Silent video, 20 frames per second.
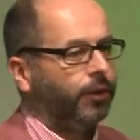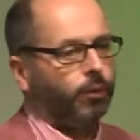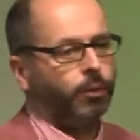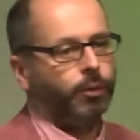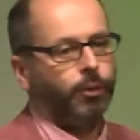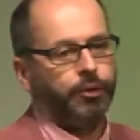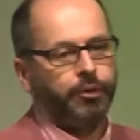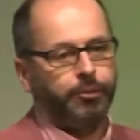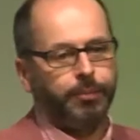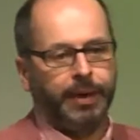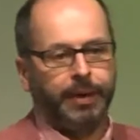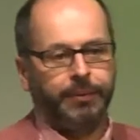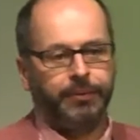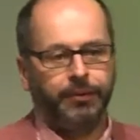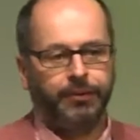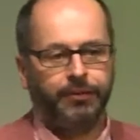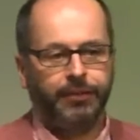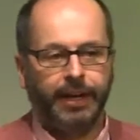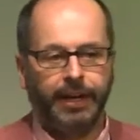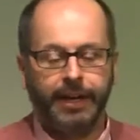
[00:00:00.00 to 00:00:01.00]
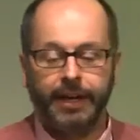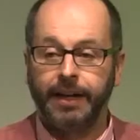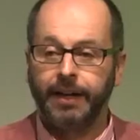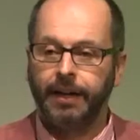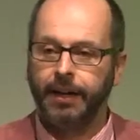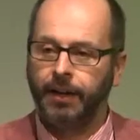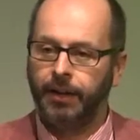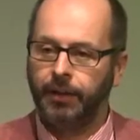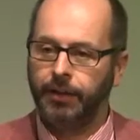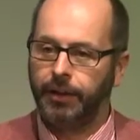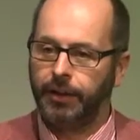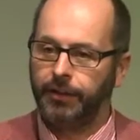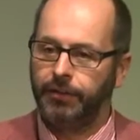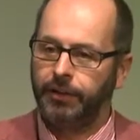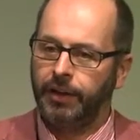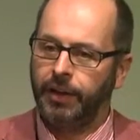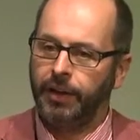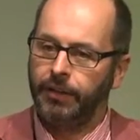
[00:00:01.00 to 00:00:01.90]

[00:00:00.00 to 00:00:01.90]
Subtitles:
We want to be able to say that